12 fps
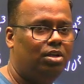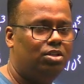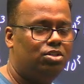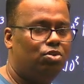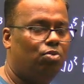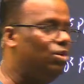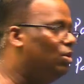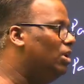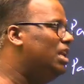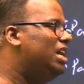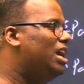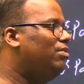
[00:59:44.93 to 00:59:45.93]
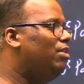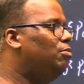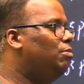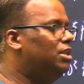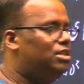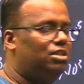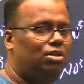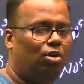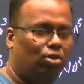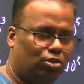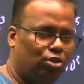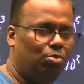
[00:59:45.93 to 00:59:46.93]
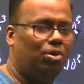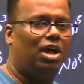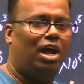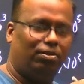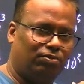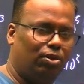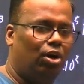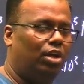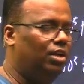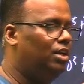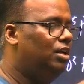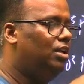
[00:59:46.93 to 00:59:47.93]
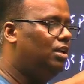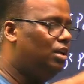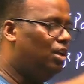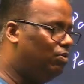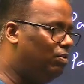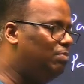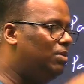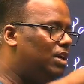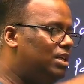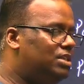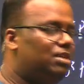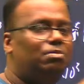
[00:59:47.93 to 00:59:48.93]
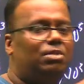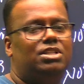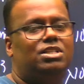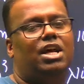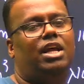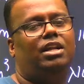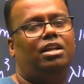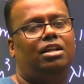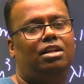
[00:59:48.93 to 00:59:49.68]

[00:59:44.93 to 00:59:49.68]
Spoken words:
So we only have how much? October half gone. November, December, Jan.